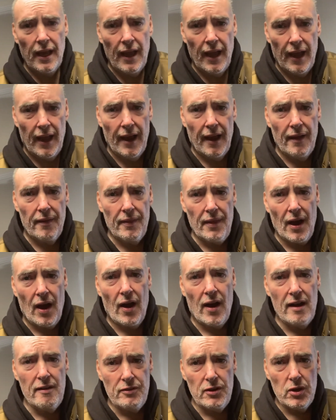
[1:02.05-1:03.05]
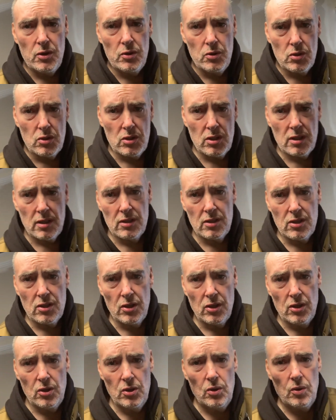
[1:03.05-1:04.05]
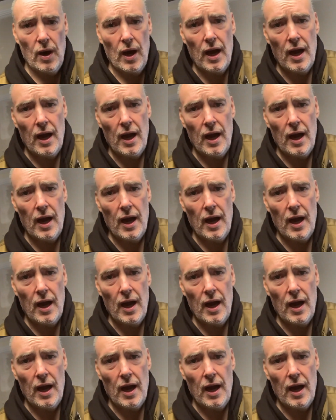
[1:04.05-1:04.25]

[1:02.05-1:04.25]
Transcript: that I've used to